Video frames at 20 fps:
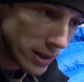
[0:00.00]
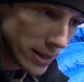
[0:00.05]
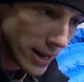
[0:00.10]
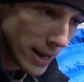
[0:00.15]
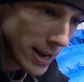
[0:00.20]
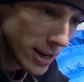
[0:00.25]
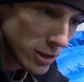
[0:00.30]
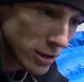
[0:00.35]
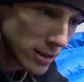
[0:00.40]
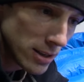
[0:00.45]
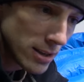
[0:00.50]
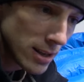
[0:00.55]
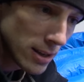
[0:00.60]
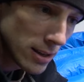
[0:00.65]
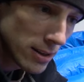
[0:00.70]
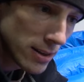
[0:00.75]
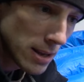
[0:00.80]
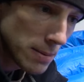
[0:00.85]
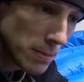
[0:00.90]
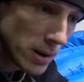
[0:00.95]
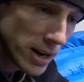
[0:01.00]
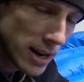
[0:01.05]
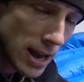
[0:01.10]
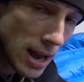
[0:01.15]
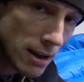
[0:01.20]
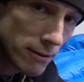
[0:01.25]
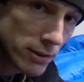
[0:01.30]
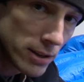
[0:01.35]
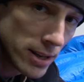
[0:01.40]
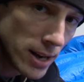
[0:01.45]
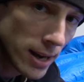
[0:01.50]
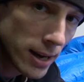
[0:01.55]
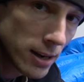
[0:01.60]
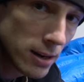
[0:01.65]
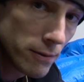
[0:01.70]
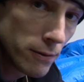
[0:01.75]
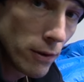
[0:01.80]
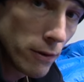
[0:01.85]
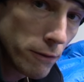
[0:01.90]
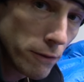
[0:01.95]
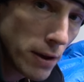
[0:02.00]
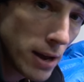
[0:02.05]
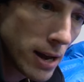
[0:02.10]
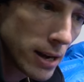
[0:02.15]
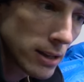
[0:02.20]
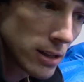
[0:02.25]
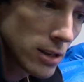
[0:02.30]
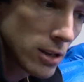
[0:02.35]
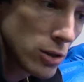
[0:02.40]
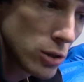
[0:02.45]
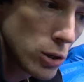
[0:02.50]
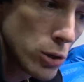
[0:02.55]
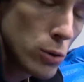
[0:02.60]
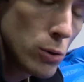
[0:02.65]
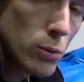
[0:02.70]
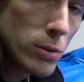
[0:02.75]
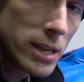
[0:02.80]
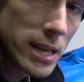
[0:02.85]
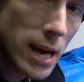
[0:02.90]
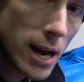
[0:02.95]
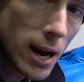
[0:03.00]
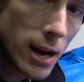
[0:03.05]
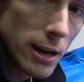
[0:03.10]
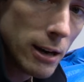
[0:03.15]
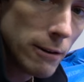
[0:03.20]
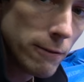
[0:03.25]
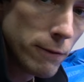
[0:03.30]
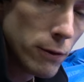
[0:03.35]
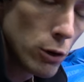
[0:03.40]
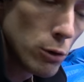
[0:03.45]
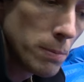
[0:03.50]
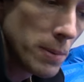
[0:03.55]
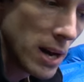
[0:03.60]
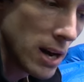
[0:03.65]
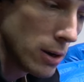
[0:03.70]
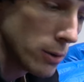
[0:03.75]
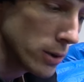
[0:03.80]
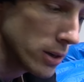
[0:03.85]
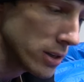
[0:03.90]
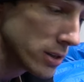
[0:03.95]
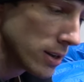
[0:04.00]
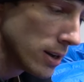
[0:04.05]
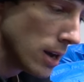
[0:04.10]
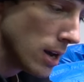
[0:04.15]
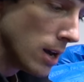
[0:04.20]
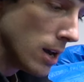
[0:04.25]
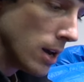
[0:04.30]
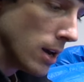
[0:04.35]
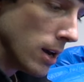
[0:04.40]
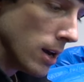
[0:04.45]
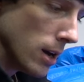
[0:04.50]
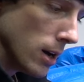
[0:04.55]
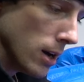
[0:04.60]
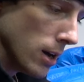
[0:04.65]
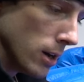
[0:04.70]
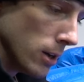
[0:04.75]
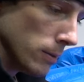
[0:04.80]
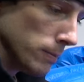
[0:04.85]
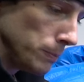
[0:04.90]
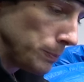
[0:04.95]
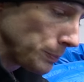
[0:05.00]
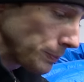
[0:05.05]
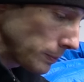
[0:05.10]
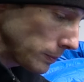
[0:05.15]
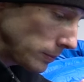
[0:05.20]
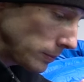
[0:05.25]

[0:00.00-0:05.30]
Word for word: And I actually think that they might have a negative effect to the higher fill powers. Um,